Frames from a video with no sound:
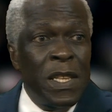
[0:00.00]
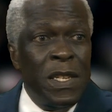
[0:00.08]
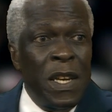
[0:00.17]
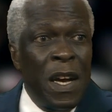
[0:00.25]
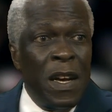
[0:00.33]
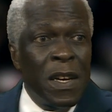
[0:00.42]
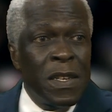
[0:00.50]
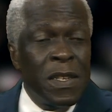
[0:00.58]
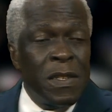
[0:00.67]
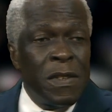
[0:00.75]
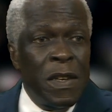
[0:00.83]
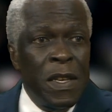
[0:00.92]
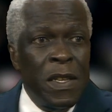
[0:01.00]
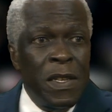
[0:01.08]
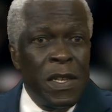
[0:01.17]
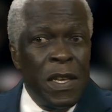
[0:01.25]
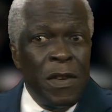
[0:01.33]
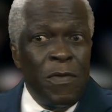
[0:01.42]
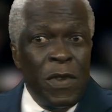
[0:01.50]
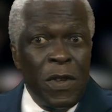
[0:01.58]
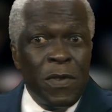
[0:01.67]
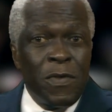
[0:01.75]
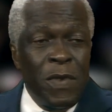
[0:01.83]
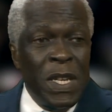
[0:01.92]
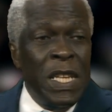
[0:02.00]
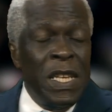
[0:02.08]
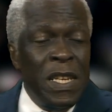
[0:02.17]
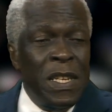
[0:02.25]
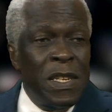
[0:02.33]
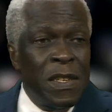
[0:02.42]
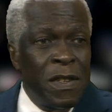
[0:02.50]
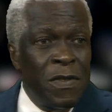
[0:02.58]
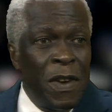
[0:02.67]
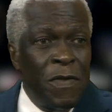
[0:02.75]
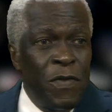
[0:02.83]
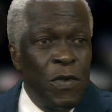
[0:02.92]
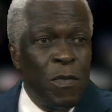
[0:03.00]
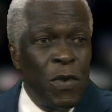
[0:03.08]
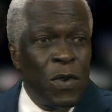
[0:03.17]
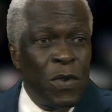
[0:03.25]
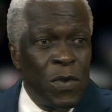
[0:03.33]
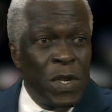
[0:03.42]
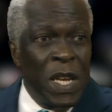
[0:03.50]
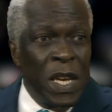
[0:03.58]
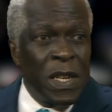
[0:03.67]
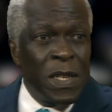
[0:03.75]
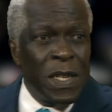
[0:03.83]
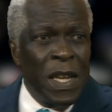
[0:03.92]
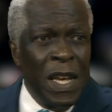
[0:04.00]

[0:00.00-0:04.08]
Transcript: stock and say, look, we need a few more hotels.